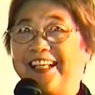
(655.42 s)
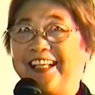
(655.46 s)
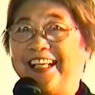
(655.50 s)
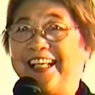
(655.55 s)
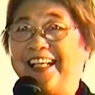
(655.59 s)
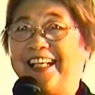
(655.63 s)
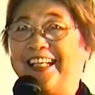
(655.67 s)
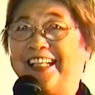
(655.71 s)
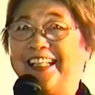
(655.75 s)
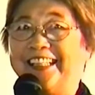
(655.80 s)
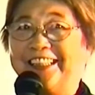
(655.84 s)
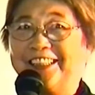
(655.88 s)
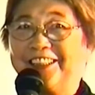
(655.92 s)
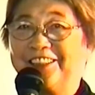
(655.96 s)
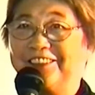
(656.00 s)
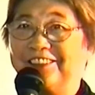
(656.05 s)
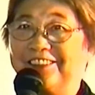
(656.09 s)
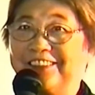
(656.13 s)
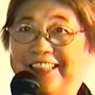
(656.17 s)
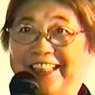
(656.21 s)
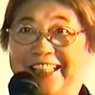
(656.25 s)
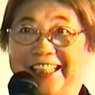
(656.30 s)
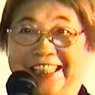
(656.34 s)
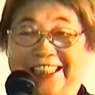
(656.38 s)
and
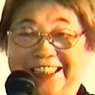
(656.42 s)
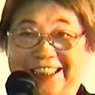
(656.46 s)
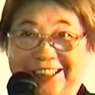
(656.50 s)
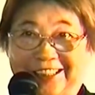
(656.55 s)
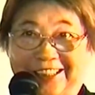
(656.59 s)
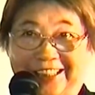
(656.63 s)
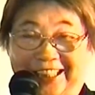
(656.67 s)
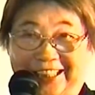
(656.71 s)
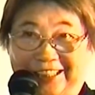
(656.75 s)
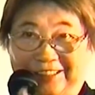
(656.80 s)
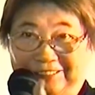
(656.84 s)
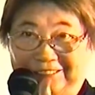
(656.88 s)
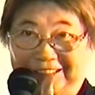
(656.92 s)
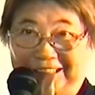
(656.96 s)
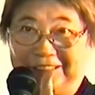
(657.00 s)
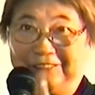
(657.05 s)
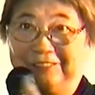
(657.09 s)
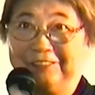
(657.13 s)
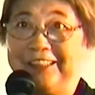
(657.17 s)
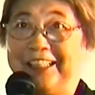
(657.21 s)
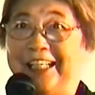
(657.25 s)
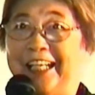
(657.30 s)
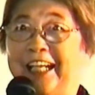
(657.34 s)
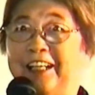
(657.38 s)
cookies like
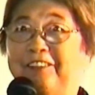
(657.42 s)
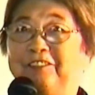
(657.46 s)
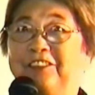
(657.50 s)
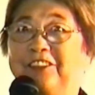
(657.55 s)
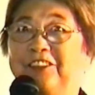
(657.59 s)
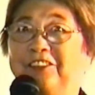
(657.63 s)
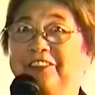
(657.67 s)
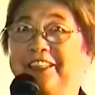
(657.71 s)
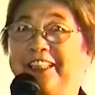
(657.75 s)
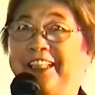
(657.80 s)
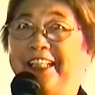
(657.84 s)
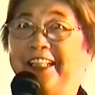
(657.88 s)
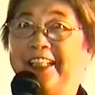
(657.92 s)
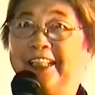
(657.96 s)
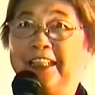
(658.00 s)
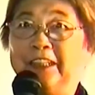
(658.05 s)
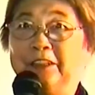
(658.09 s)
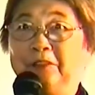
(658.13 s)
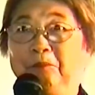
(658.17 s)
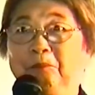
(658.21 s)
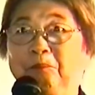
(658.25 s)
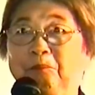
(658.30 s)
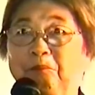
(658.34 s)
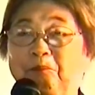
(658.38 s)
what we have over here.